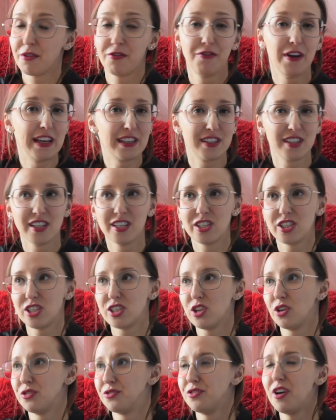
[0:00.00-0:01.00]

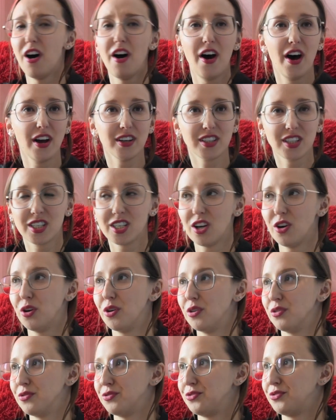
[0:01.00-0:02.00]
professors of art,
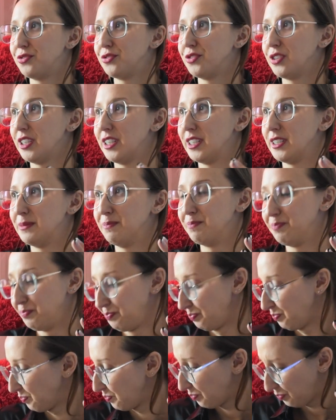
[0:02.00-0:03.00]

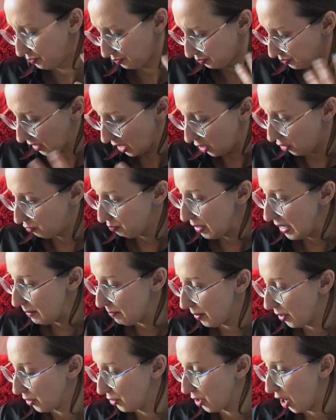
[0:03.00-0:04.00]
of
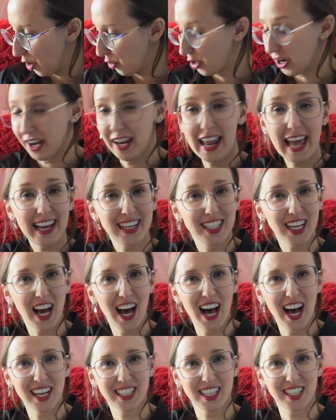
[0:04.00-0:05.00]
people who
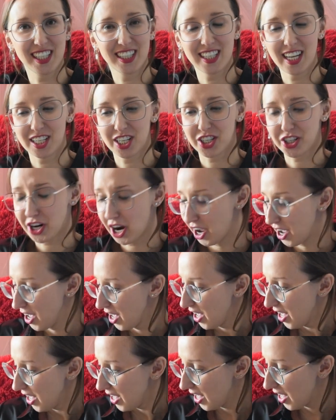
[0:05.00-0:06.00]
collect art, etc.